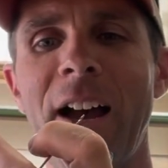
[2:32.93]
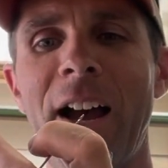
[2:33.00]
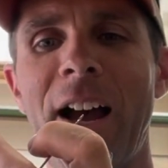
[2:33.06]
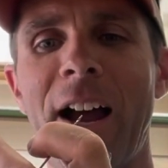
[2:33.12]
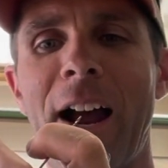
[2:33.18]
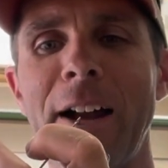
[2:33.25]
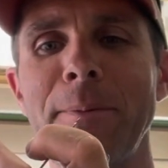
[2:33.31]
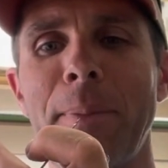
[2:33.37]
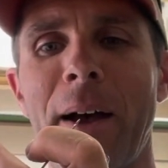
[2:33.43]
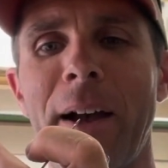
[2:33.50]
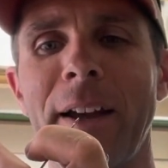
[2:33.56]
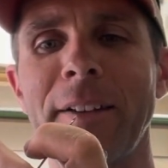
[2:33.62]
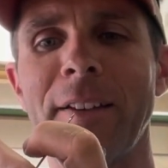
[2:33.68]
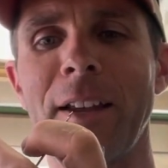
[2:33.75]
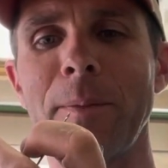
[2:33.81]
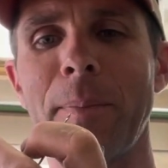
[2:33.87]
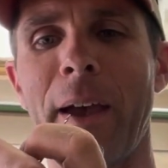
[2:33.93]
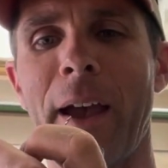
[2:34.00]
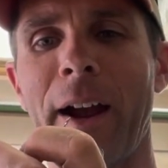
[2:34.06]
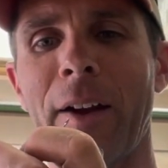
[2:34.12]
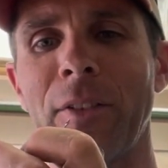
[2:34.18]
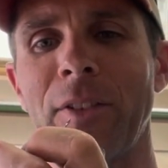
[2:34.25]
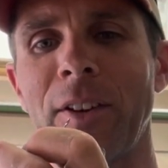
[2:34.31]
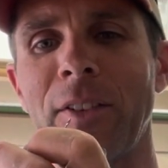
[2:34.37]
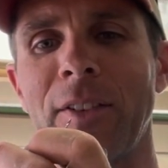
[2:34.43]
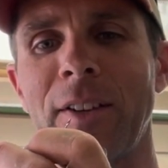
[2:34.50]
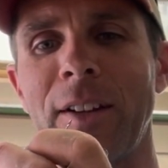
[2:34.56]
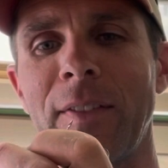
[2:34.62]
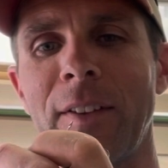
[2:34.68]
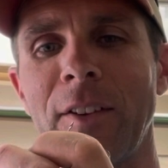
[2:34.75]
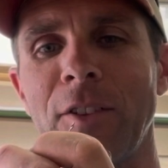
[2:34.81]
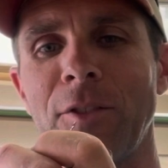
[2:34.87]
I'd buy a 10-pack of
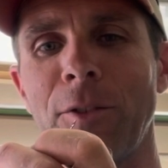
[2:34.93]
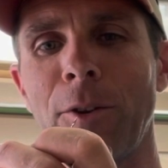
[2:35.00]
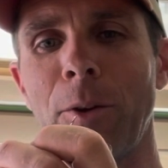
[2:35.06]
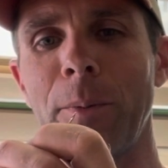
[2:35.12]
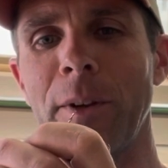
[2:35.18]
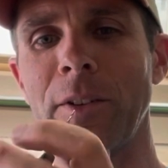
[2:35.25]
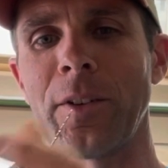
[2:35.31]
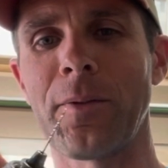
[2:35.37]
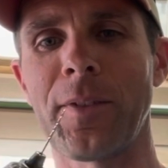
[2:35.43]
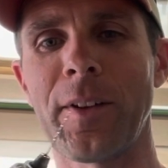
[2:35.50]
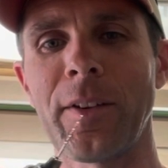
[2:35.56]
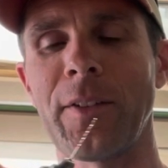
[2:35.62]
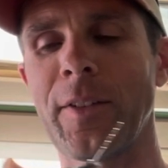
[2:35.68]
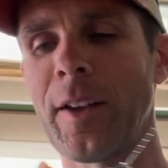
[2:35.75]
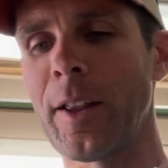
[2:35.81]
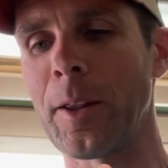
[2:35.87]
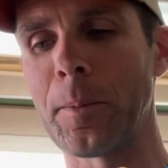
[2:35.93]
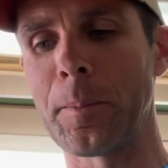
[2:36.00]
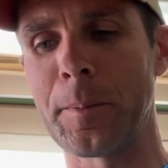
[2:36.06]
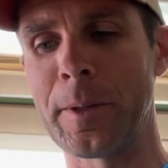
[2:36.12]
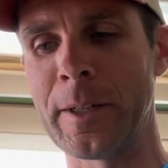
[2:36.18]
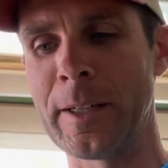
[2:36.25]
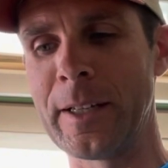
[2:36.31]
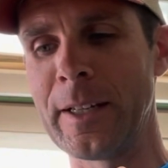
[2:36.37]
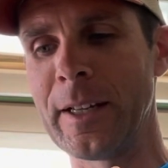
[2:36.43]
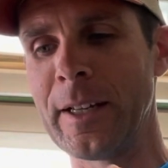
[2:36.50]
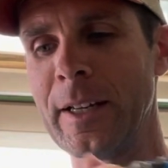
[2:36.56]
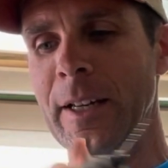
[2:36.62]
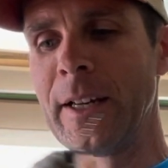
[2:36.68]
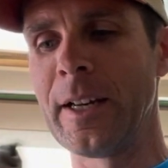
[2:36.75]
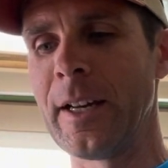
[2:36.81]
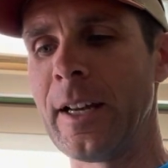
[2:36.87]
16th inch drill bits if they'd sell them.
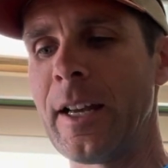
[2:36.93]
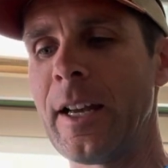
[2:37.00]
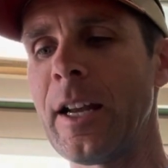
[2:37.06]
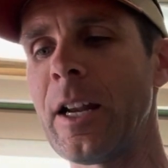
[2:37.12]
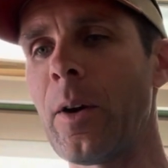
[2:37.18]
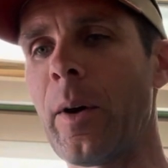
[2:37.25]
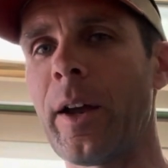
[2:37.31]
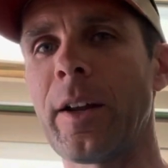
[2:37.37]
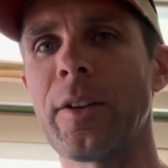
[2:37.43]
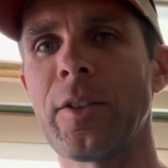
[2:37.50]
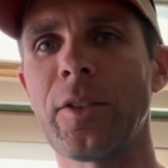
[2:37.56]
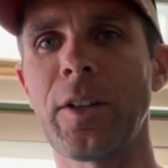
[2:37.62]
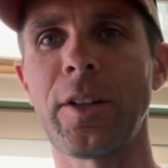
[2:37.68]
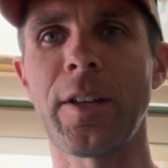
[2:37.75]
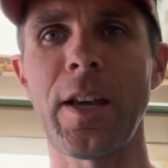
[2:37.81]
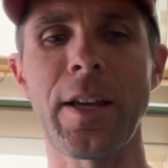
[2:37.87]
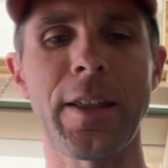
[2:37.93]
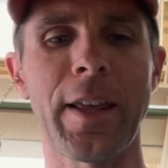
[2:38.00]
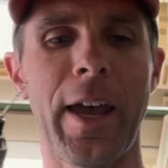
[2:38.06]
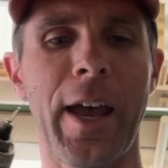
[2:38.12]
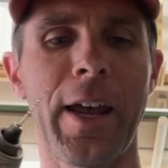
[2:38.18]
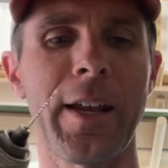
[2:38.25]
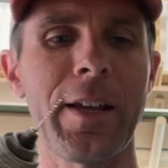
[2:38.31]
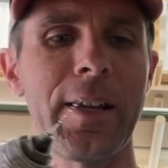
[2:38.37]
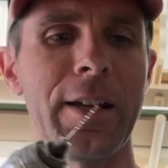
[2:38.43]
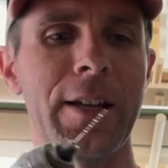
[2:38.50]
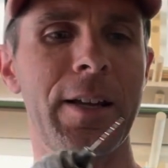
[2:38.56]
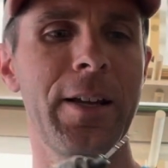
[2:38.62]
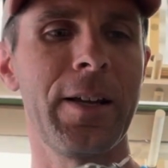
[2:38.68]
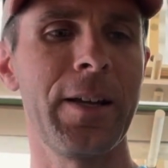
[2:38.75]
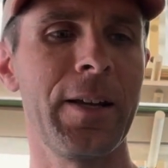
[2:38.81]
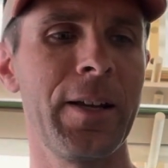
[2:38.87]
Anyway, so you take that.
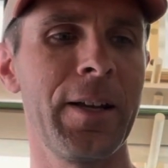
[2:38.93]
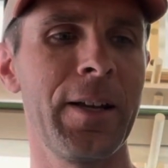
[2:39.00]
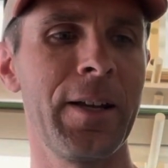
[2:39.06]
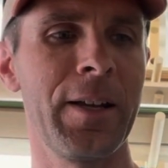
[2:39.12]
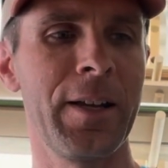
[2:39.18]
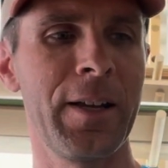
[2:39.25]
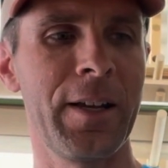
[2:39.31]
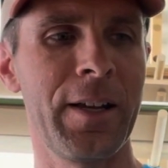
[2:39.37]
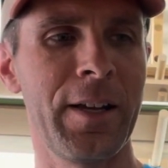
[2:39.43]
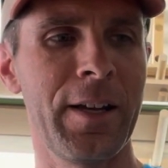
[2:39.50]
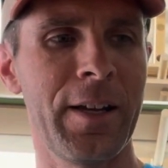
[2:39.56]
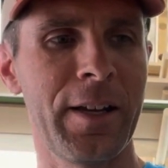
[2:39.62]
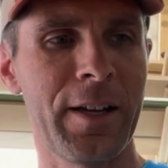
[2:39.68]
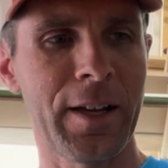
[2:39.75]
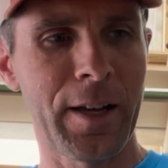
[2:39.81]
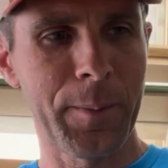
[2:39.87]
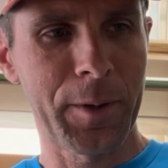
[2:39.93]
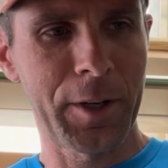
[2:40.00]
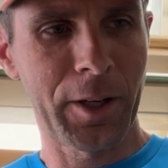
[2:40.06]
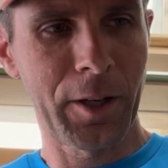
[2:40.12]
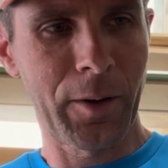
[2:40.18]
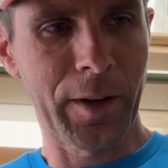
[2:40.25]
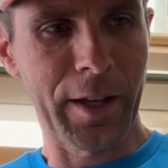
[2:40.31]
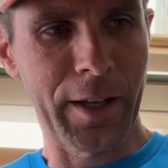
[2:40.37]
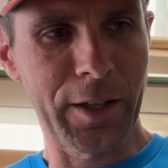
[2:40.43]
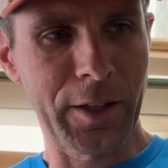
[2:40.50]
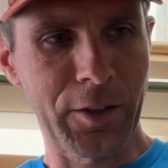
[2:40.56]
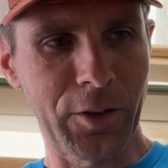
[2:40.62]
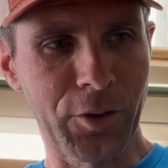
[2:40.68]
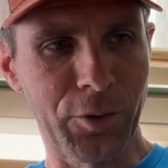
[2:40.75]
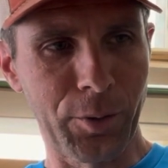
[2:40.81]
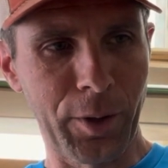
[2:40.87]
I'm gonna go ahead and
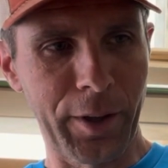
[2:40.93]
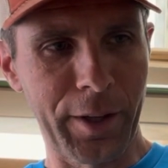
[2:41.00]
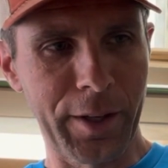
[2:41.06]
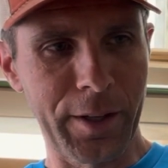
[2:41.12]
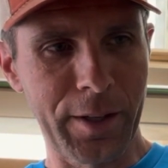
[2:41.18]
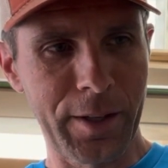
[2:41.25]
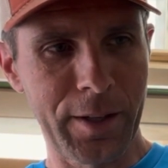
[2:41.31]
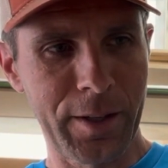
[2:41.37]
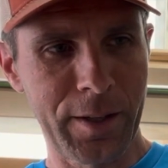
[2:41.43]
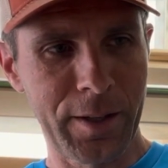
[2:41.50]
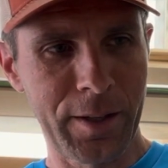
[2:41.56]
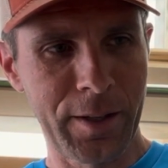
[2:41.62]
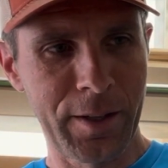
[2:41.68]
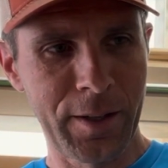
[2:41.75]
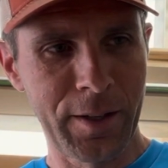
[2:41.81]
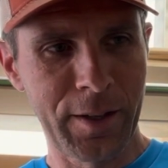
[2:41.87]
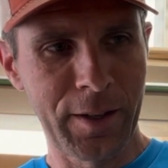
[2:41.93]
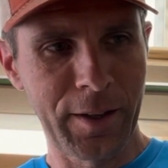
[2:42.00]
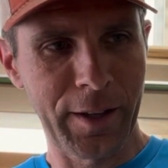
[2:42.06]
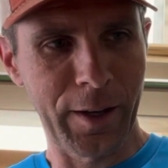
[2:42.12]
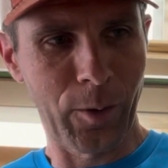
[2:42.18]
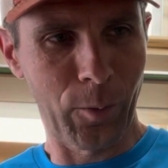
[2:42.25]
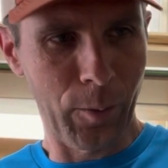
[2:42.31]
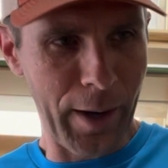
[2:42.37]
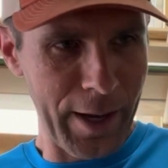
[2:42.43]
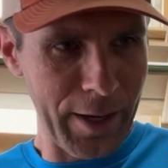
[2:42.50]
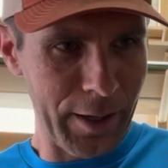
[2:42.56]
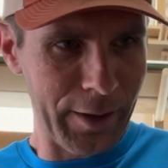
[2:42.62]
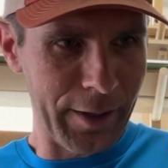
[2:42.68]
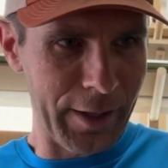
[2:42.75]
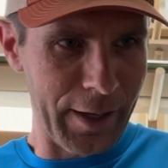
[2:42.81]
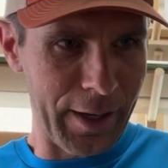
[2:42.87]
just drill it like right
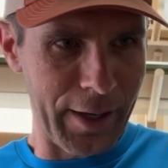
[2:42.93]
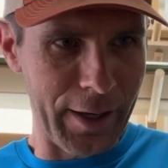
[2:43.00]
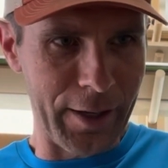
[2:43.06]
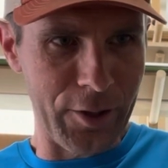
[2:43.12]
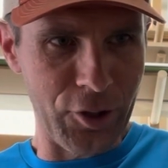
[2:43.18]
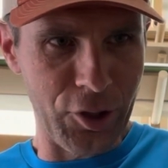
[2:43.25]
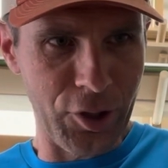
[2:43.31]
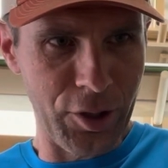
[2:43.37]
on the edge